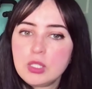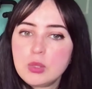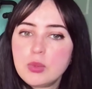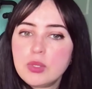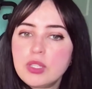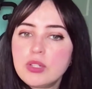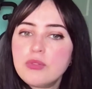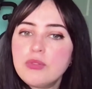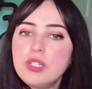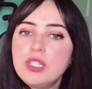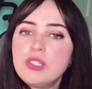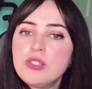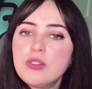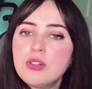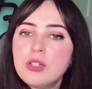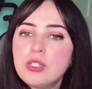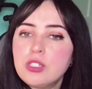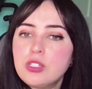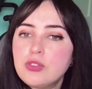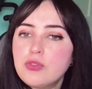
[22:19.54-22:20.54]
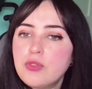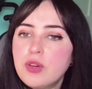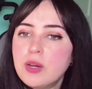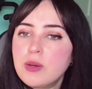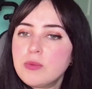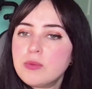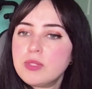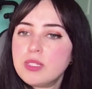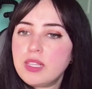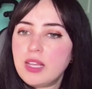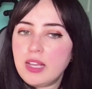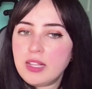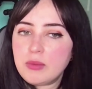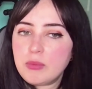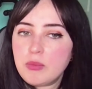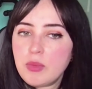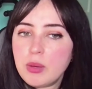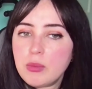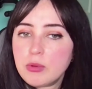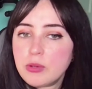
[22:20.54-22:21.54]
Twitter research found
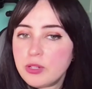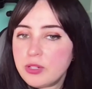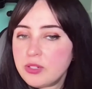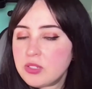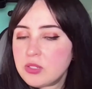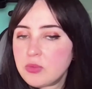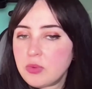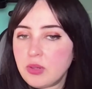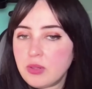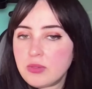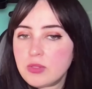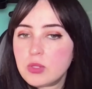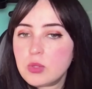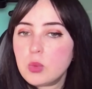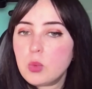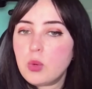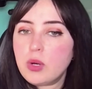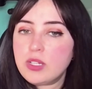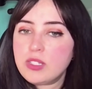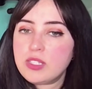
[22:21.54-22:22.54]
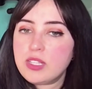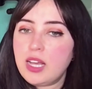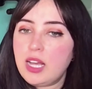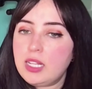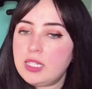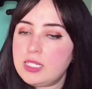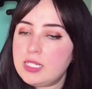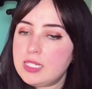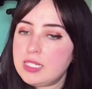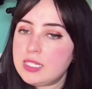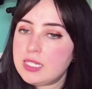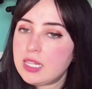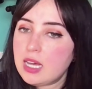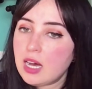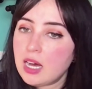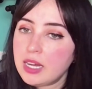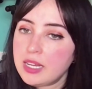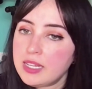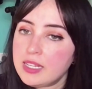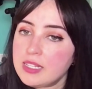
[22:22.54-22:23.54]
that memory response was at its
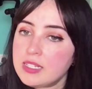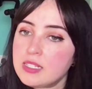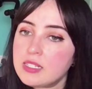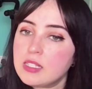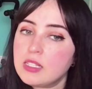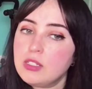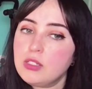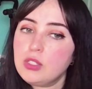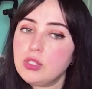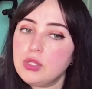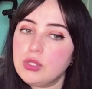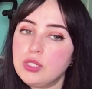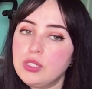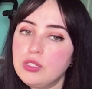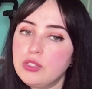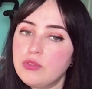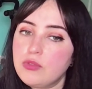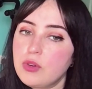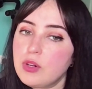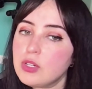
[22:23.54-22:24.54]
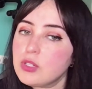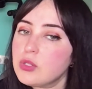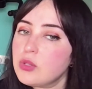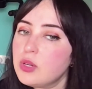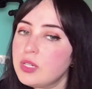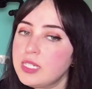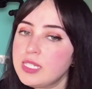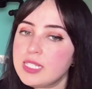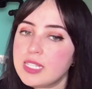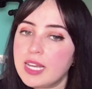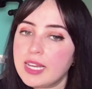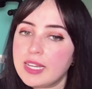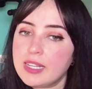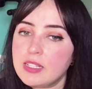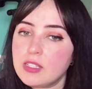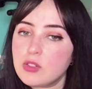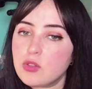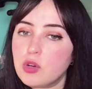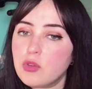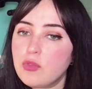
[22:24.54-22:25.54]
highest during the first 30
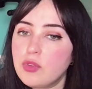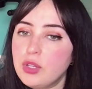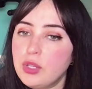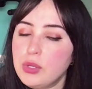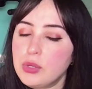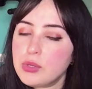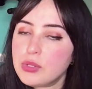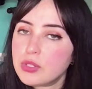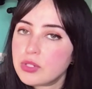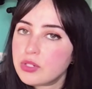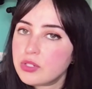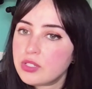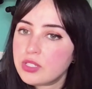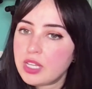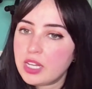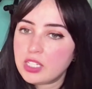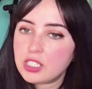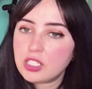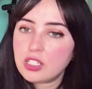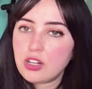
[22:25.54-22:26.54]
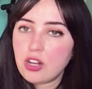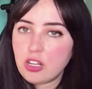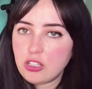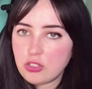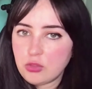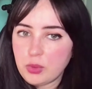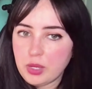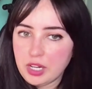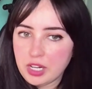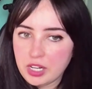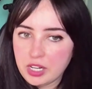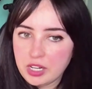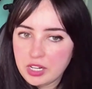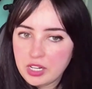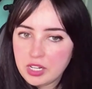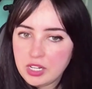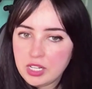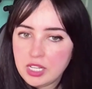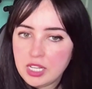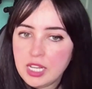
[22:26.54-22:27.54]
seconds of a user's session on Twitter.
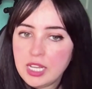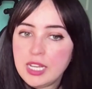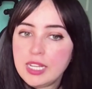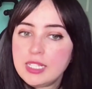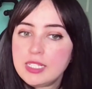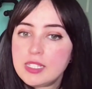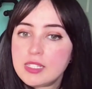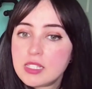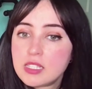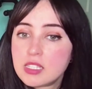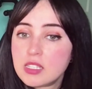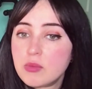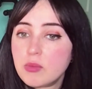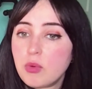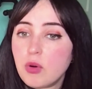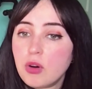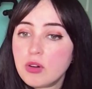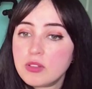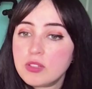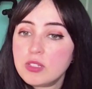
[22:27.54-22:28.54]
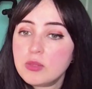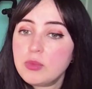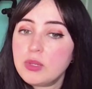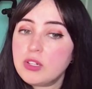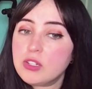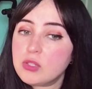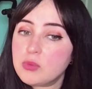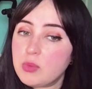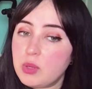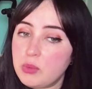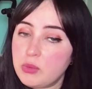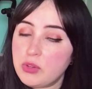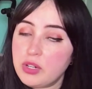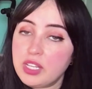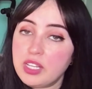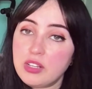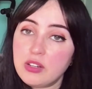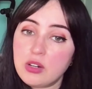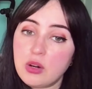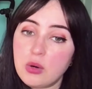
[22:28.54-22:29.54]
This is important because memory
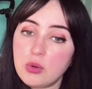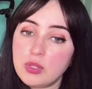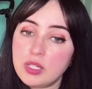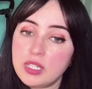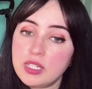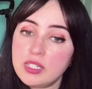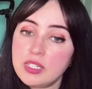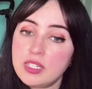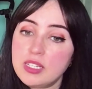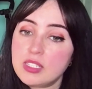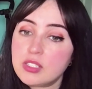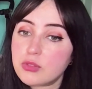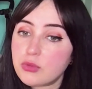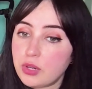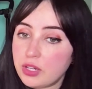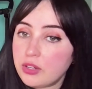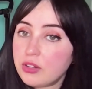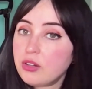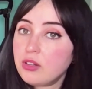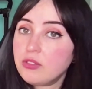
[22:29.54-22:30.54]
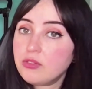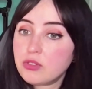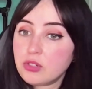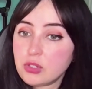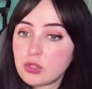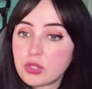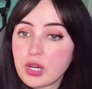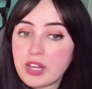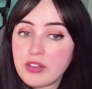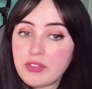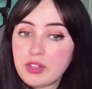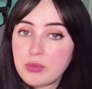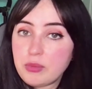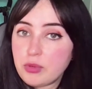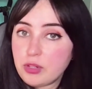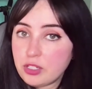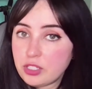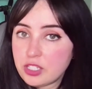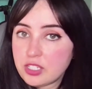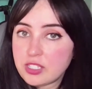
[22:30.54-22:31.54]
encoding is critical for driving
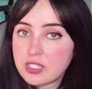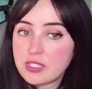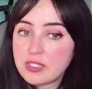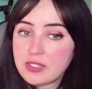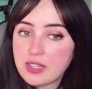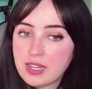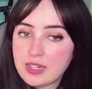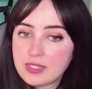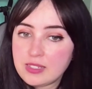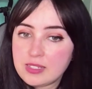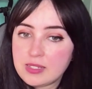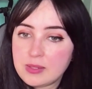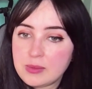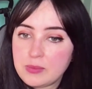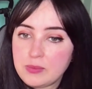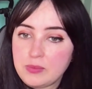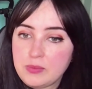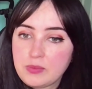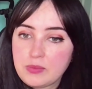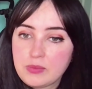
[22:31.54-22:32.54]
purchase intent.